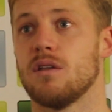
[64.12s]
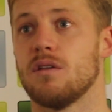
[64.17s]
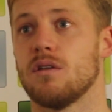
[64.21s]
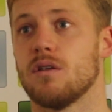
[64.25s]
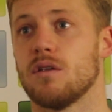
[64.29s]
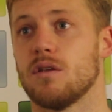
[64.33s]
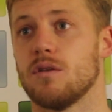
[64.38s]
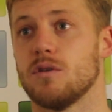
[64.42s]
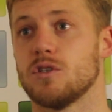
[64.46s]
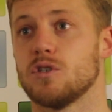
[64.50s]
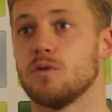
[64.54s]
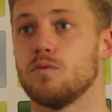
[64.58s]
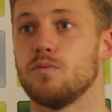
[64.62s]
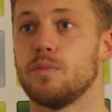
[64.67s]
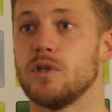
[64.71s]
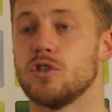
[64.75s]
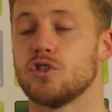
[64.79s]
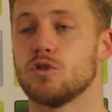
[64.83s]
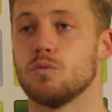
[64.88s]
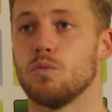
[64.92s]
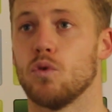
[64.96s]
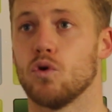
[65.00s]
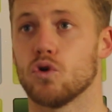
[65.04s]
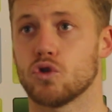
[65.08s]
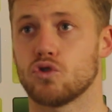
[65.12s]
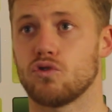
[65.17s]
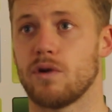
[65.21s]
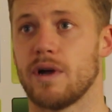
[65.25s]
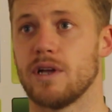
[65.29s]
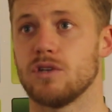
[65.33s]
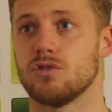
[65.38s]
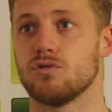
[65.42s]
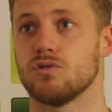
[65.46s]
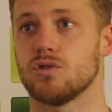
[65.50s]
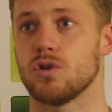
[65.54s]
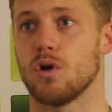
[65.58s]
There have been some more
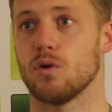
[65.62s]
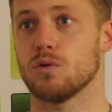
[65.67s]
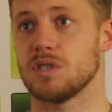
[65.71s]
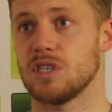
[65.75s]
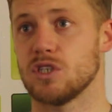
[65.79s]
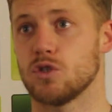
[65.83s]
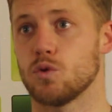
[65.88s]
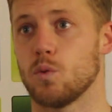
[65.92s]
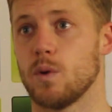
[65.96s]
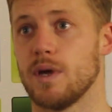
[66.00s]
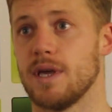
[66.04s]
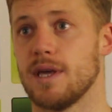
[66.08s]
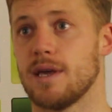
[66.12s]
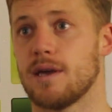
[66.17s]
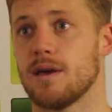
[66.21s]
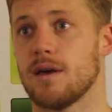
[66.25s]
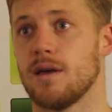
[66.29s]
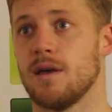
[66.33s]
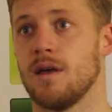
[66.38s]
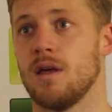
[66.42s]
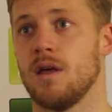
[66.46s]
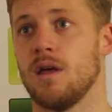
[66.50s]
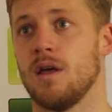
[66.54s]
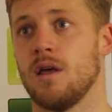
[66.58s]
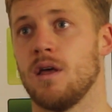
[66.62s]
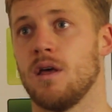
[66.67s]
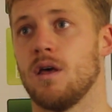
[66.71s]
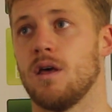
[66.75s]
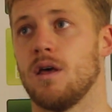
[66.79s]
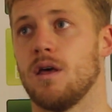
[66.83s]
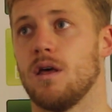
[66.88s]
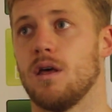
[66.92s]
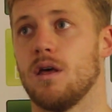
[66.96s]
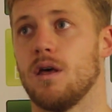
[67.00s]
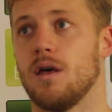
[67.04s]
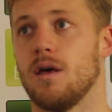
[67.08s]
strange results this week
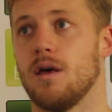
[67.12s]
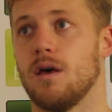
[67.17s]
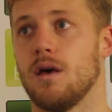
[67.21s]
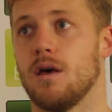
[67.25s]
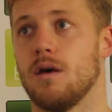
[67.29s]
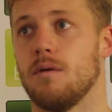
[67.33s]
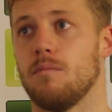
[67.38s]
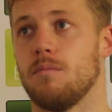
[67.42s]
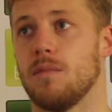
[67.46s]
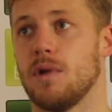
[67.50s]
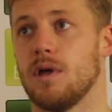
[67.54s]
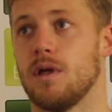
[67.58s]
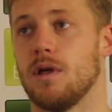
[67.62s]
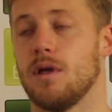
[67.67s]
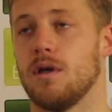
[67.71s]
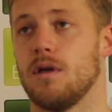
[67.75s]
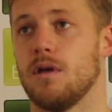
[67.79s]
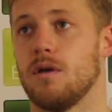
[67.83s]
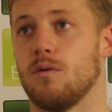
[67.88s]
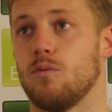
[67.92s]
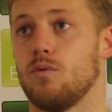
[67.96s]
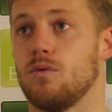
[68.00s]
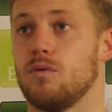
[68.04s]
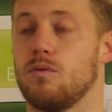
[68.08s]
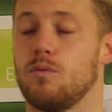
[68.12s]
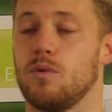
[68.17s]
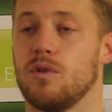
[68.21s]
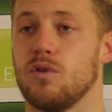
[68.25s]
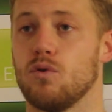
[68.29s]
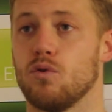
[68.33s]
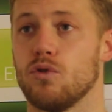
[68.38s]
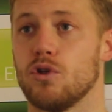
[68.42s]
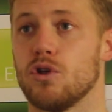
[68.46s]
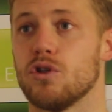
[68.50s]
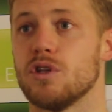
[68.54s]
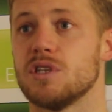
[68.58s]
with
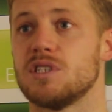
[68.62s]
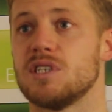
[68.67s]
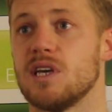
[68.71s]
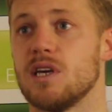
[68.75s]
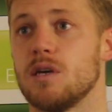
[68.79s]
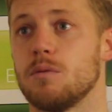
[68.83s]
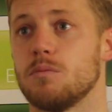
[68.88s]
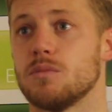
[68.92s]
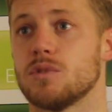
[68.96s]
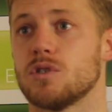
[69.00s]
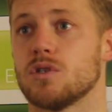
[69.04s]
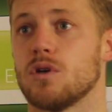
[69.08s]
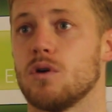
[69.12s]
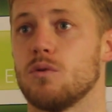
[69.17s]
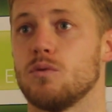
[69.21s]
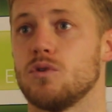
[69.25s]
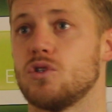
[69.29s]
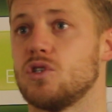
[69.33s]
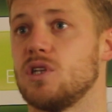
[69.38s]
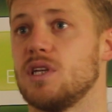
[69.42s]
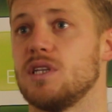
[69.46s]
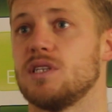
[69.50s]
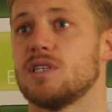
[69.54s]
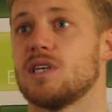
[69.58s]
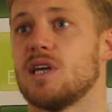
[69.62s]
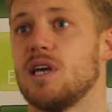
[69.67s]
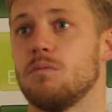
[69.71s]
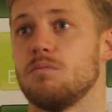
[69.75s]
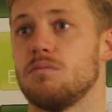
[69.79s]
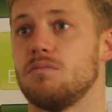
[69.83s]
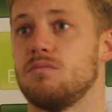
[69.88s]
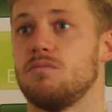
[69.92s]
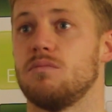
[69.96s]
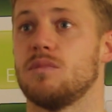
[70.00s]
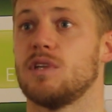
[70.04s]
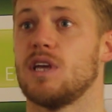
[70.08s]
all the other teams, so we just need to
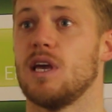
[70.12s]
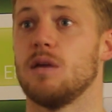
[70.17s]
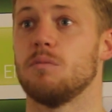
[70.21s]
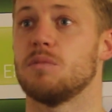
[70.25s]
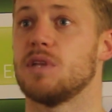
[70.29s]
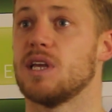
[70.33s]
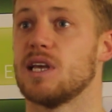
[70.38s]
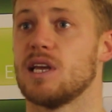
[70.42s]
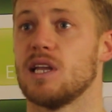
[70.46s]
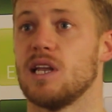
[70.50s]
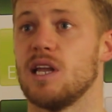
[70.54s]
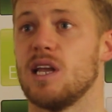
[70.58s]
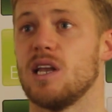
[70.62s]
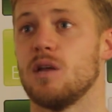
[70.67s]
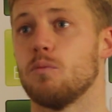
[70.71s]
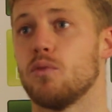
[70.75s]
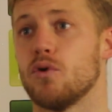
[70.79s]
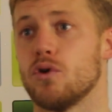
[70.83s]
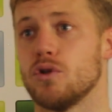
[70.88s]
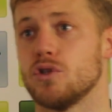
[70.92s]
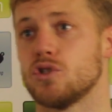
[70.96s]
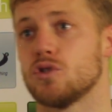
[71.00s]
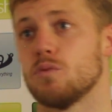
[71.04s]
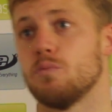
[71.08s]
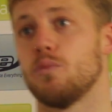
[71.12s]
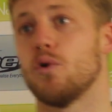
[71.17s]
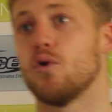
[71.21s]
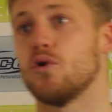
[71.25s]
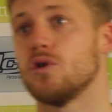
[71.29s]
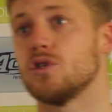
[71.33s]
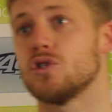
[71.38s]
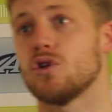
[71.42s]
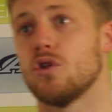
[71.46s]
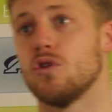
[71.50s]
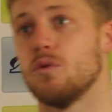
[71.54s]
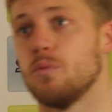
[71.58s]
keep digging in and putting some
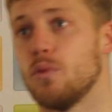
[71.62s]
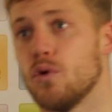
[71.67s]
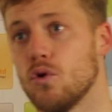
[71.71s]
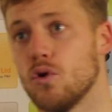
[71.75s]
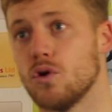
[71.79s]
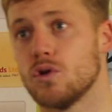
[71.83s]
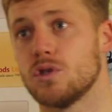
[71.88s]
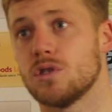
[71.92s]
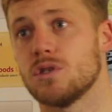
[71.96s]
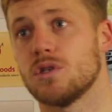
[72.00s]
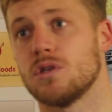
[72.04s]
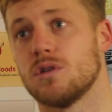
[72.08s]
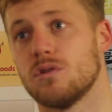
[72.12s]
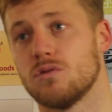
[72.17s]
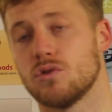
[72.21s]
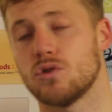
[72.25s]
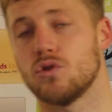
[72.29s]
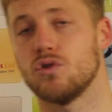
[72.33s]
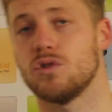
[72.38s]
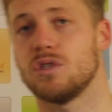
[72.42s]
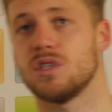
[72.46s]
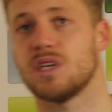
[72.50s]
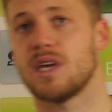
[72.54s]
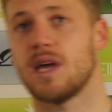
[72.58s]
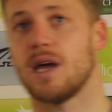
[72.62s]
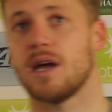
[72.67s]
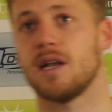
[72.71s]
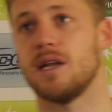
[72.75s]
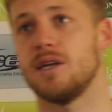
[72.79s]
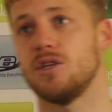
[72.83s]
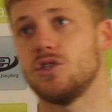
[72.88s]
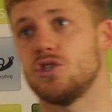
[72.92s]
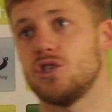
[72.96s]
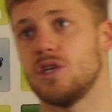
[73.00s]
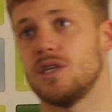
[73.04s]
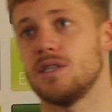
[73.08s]
points on the board. It's good to get a
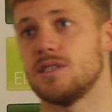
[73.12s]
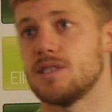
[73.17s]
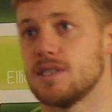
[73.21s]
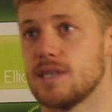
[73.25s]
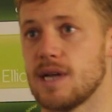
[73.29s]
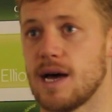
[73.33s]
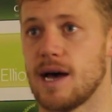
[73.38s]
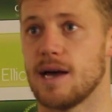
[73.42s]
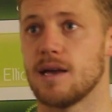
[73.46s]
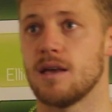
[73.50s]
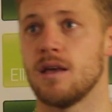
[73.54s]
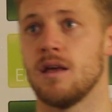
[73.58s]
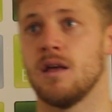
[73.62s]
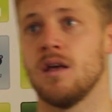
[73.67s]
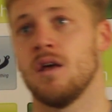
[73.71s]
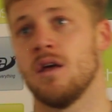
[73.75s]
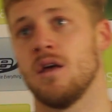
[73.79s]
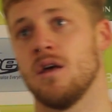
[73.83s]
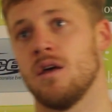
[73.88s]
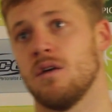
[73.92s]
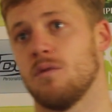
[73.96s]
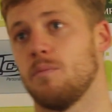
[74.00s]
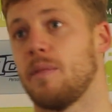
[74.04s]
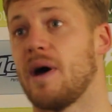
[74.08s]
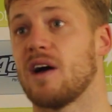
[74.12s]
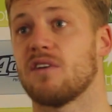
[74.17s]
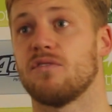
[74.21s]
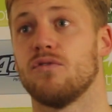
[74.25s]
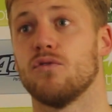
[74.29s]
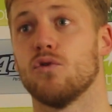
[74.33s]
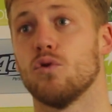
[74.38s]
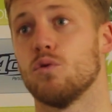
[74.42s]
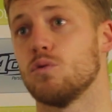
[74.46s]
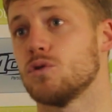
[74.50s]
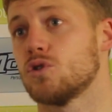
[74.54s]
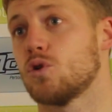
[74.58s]
clean sheet today. Back
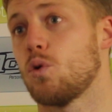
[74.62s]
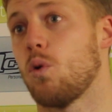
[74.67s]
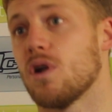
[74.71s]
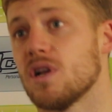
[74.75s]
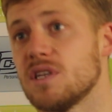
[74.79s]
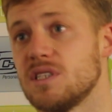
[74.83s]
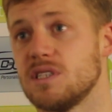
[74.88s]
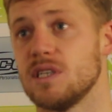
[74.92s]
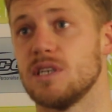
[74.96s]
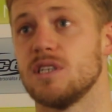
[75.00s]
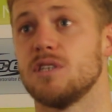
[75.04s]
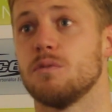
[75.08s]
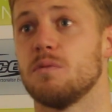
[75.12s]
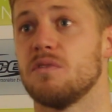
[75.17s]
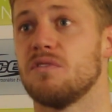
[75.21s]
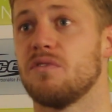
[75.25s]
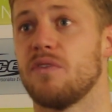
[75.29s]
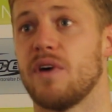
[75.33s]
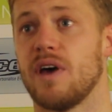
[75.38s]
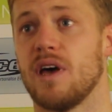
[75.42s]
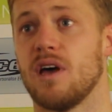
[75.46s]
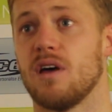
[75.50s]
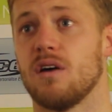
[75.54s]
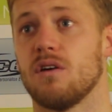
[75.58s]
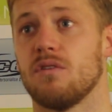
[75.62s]
four was quality, to be fair.